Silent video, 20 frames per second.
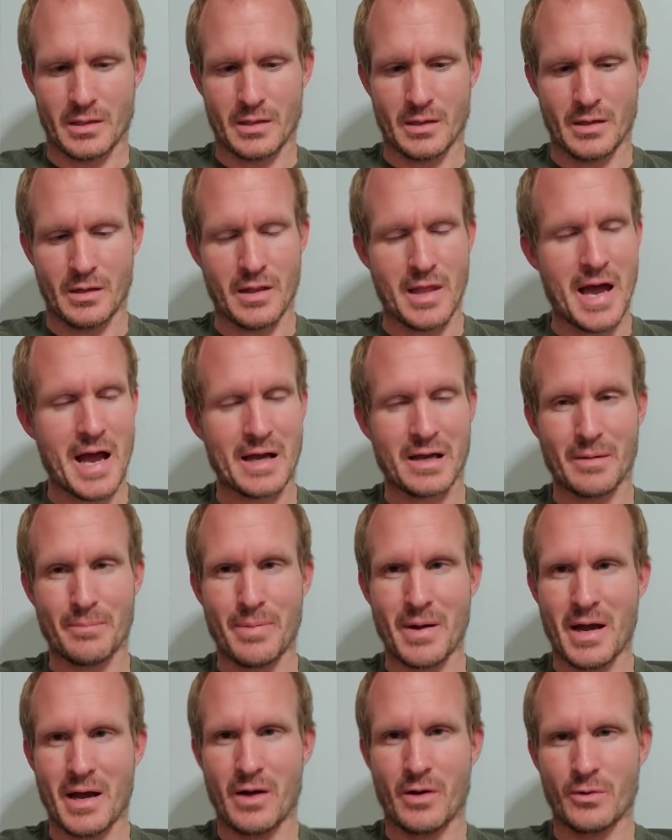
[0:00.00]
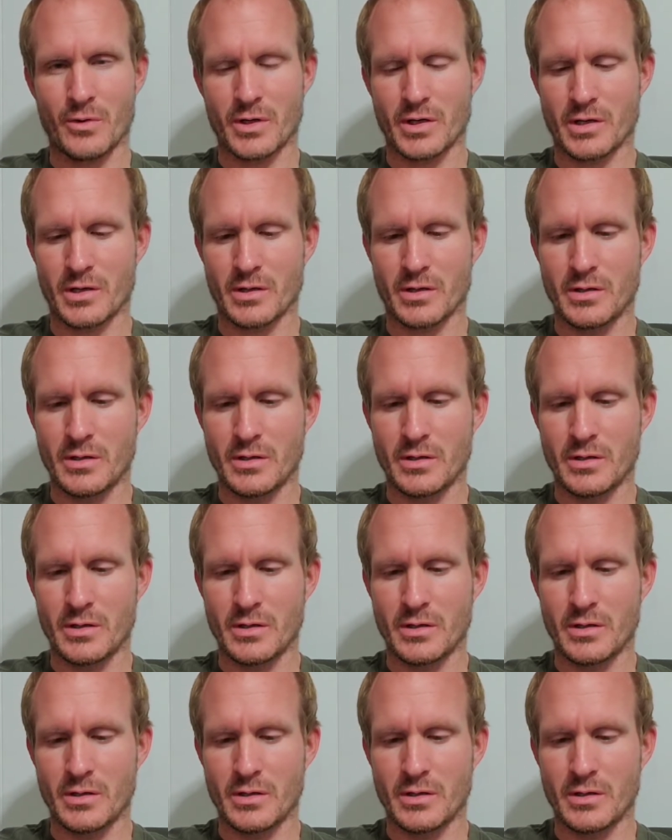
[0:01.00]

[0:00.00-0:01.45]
lack of power,